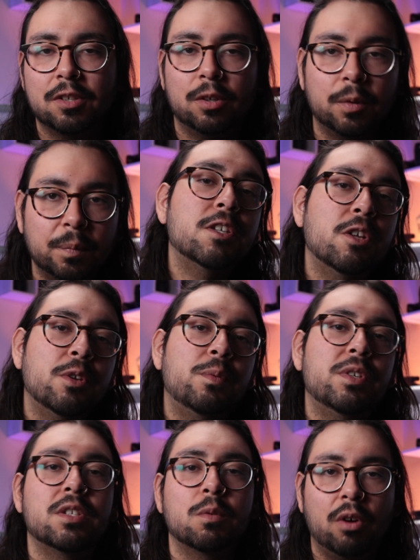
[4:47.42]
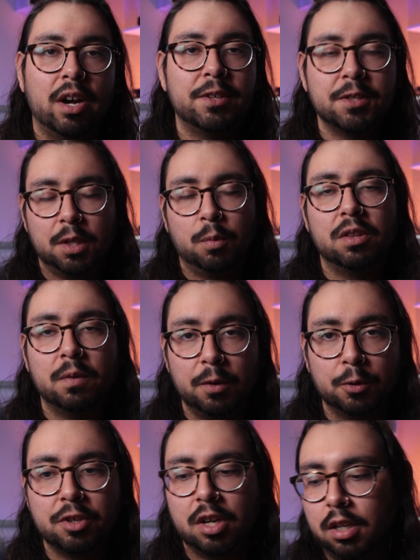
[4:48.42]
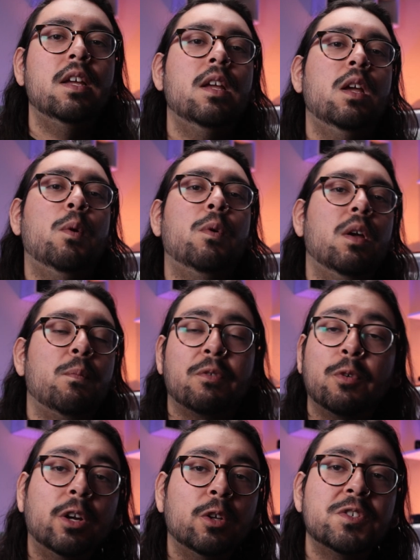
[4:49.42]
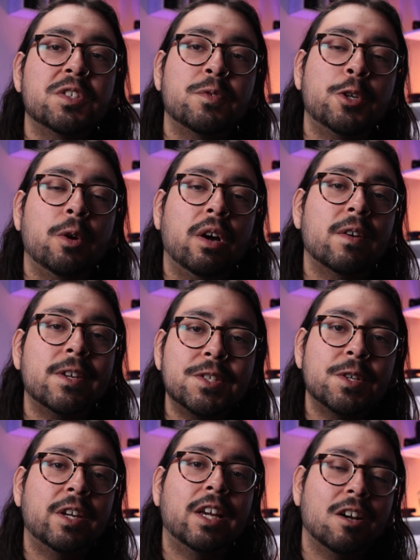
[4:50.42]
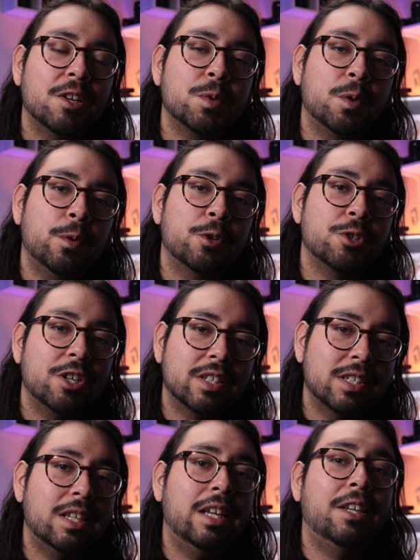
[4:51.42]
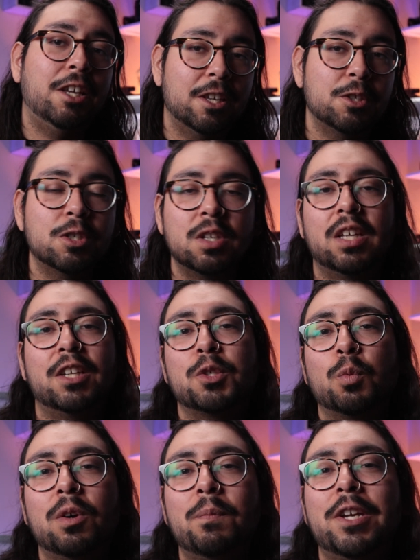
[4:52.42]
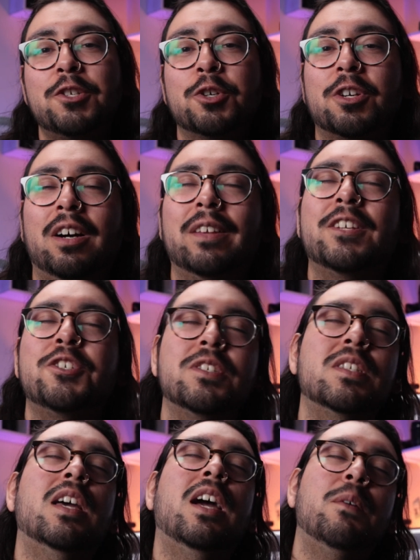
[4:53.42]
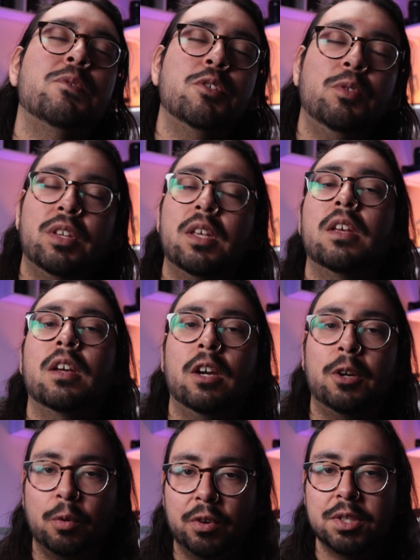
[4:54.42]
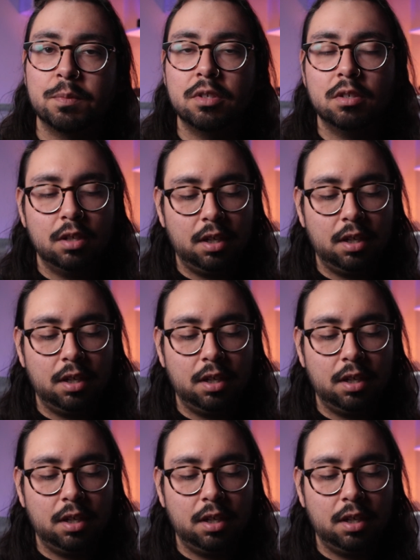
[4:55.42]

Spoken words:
so it's another reason why I stick with the Viltrox. Before I close this video out, is there any cons with the Viltrox? And yes, and it's one major con that just absolutely annoys me.